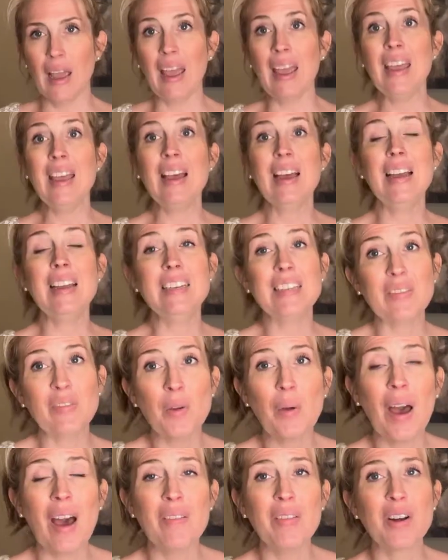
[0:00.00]
And if
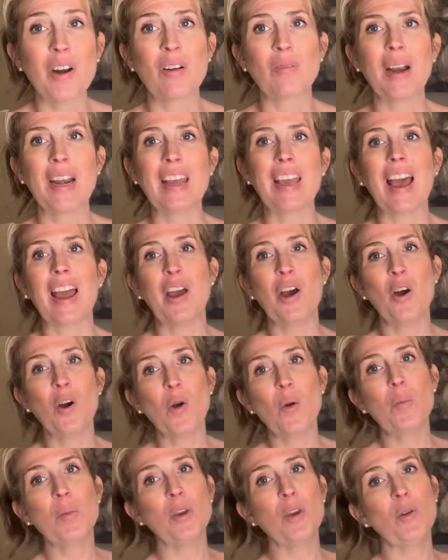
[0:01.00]
you haven't already, I hope